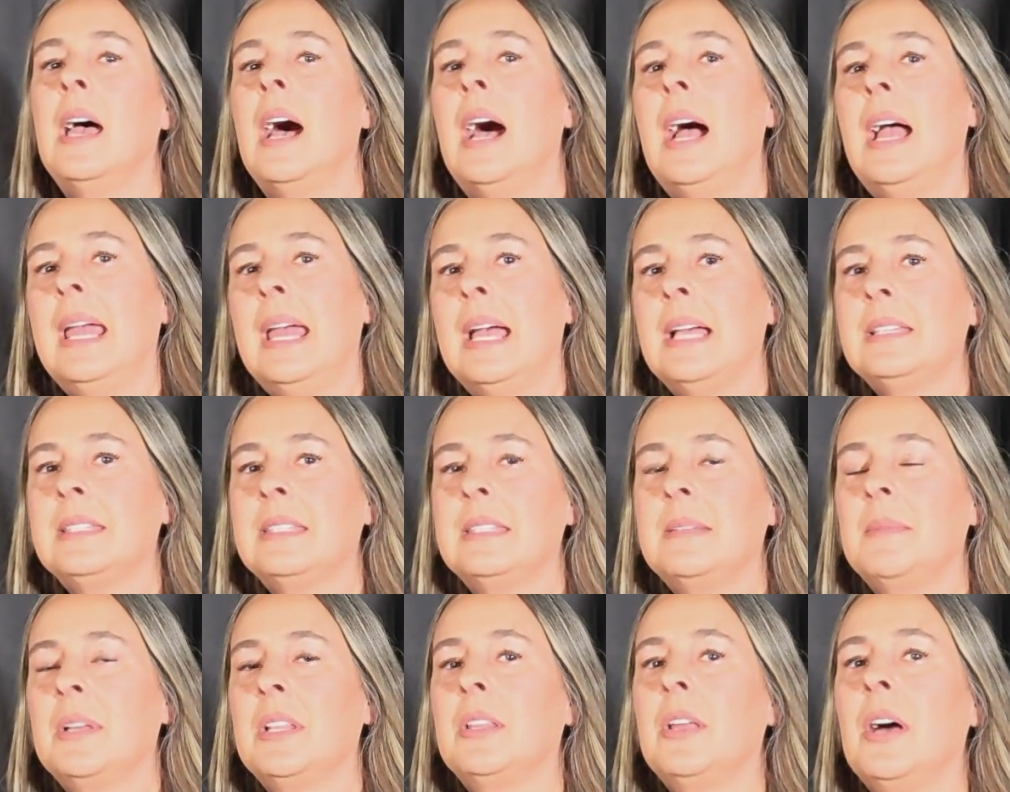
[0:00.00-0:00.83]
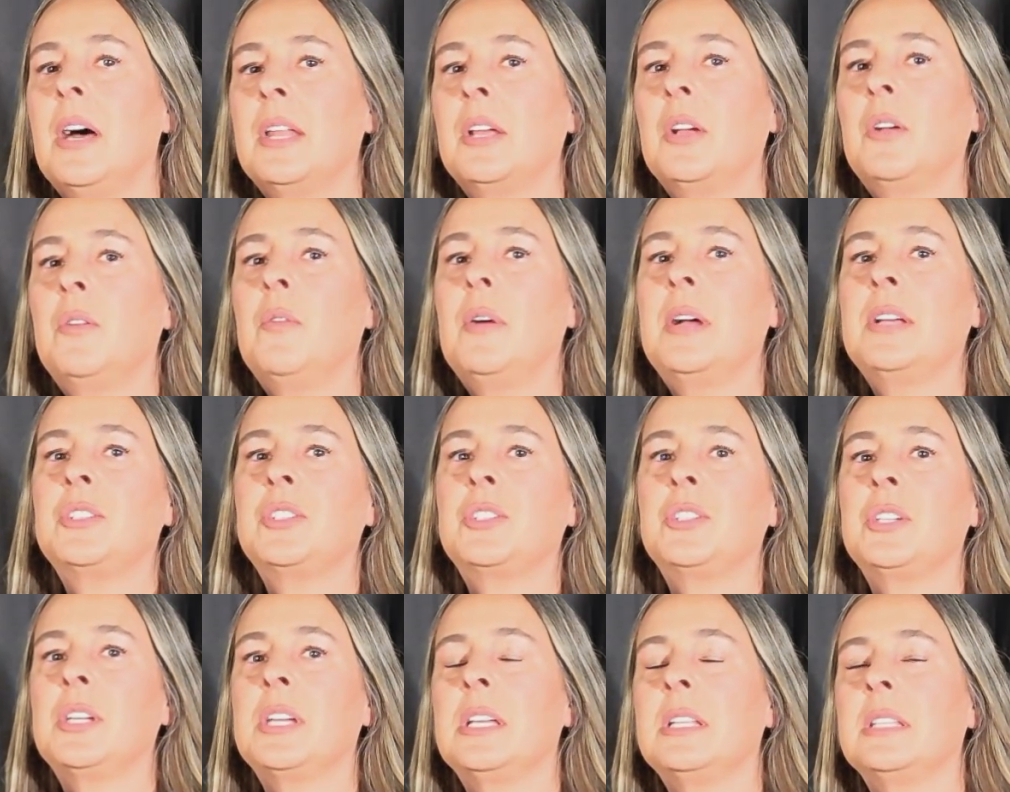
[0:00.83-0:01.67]
I ask them a lot of
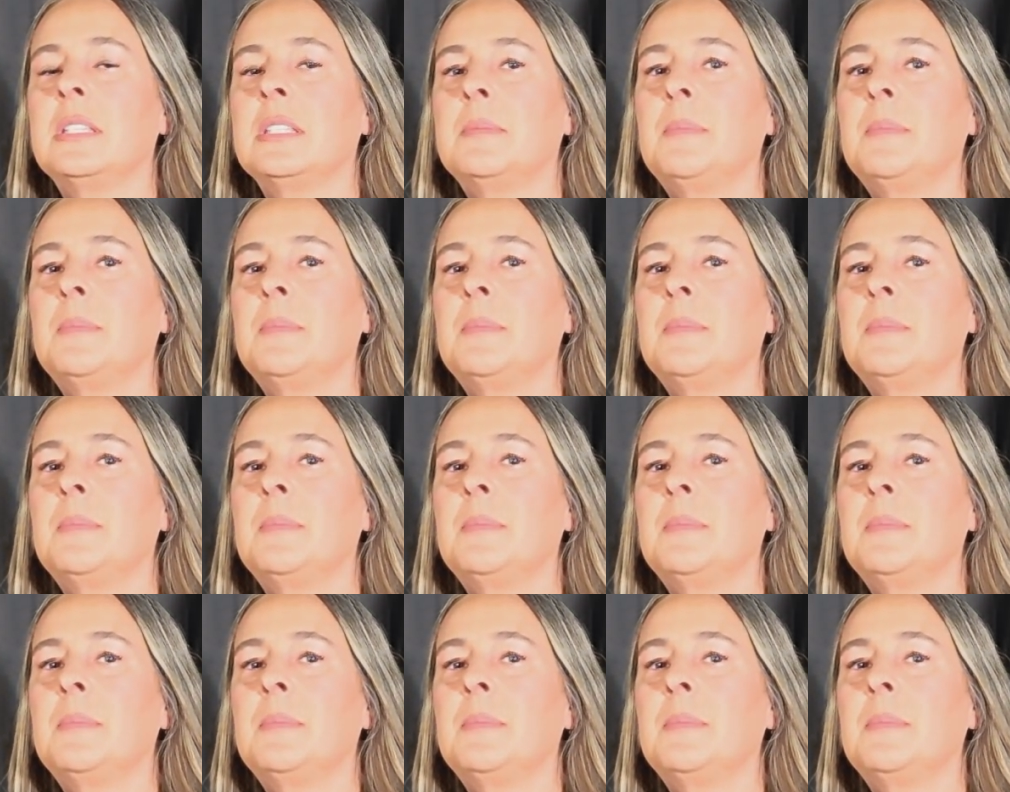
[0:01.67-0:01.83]
questions.